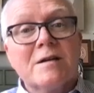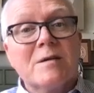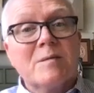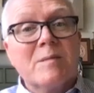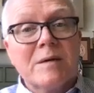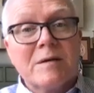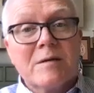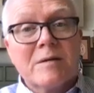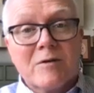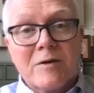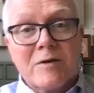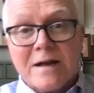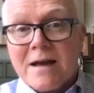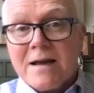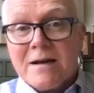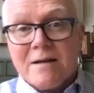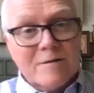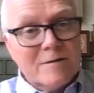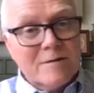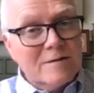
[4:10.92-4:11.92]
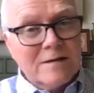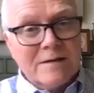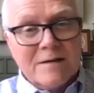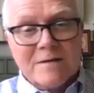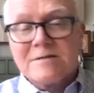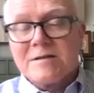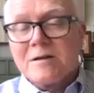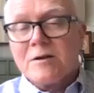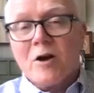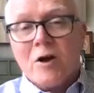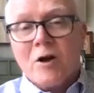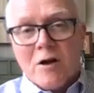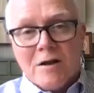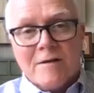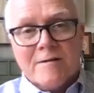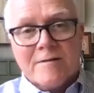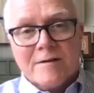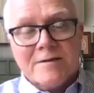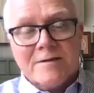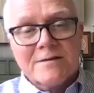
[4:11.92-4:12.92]
to be creative lives in all
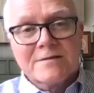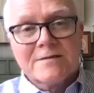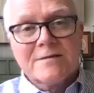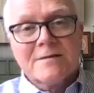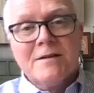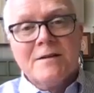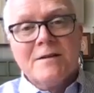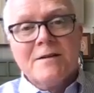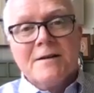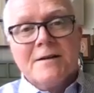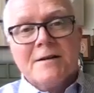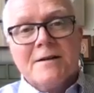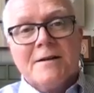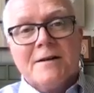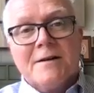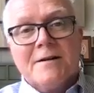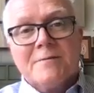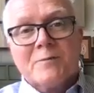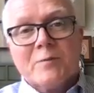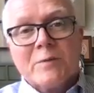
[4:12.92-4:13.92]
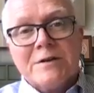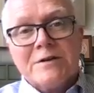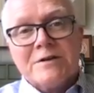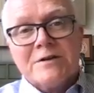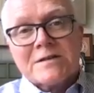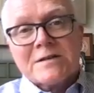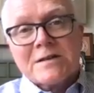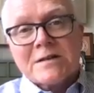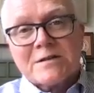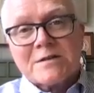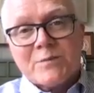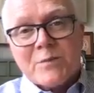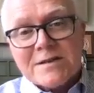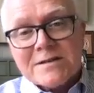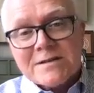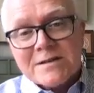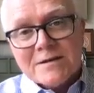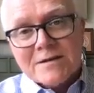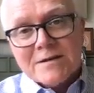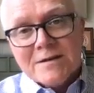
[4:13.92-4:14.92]
of us. We just
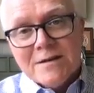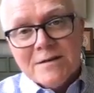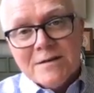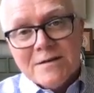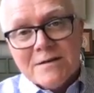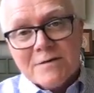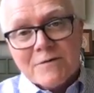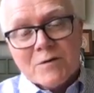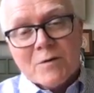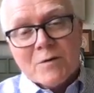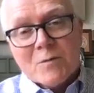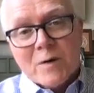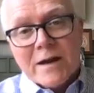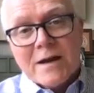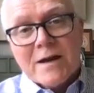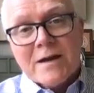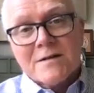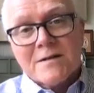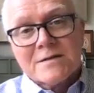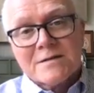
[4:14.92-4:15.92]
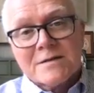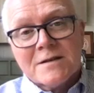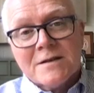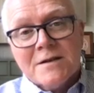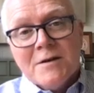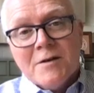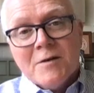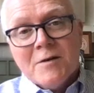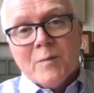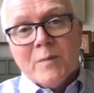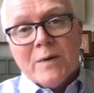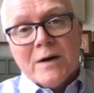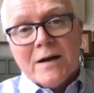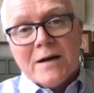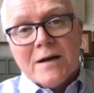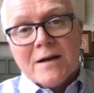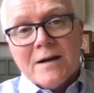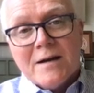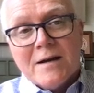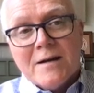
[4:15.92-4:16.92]
express it in different ways.
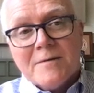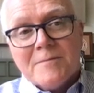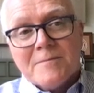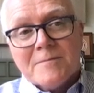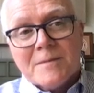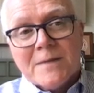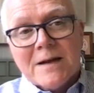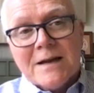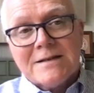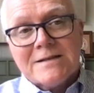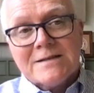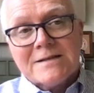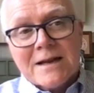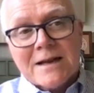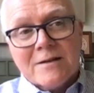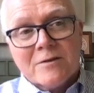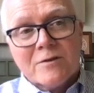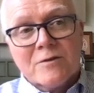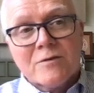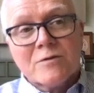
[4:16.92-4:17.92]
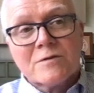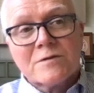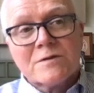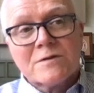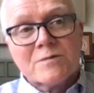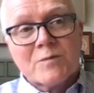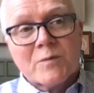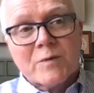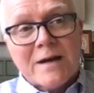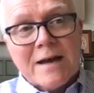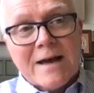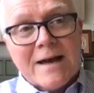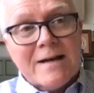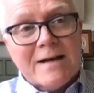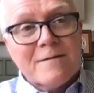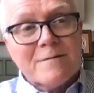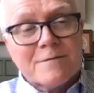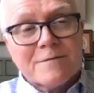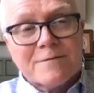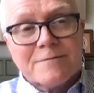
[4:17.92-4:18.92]
But at St. Luke's, we
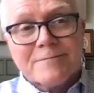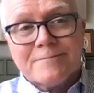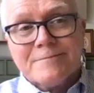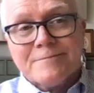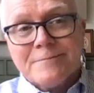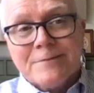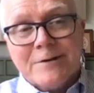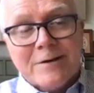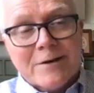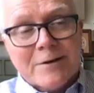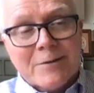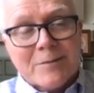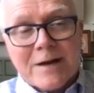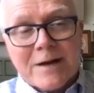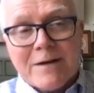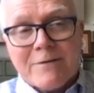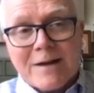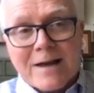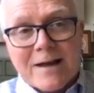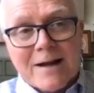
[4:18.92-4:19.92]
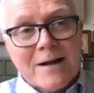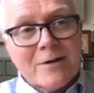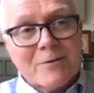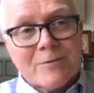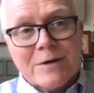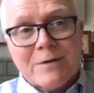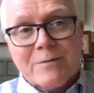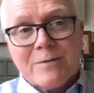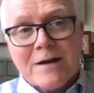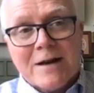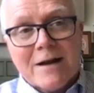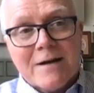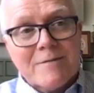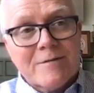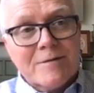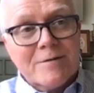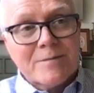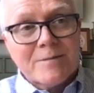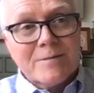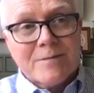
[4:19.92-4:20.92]
have a gallery, we have
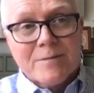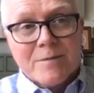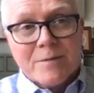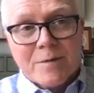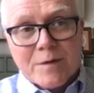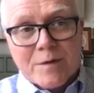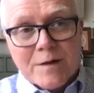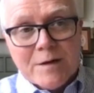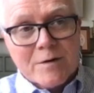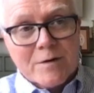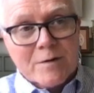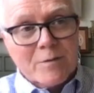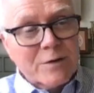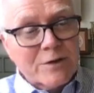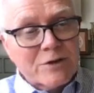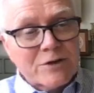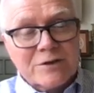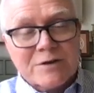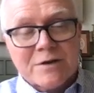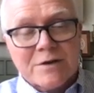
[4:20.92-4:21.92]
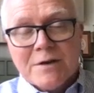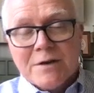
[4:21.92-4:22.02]
the theater, which